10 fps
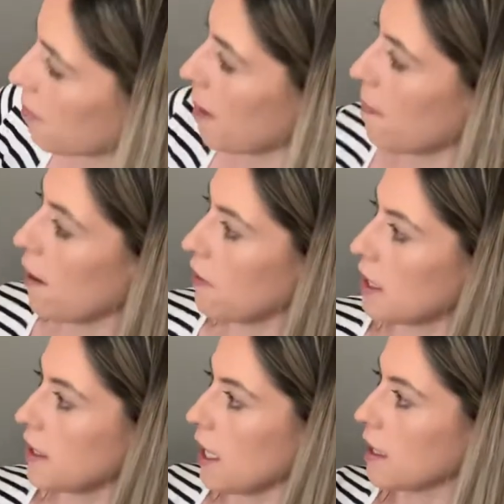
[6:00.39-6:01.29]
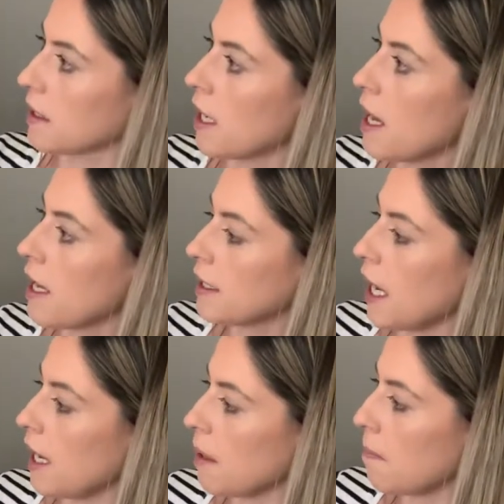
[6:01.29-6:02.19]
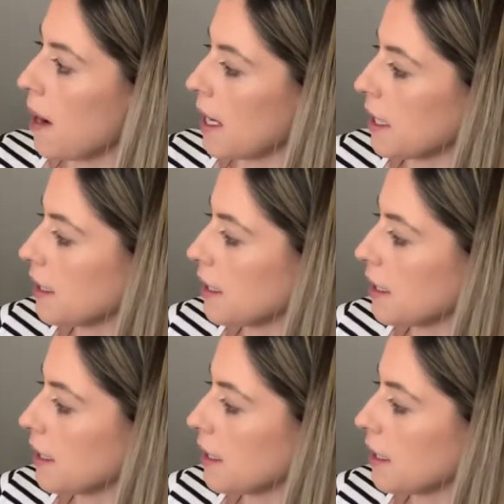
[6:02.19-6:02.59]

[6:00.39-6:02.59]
above the 6. 10 minus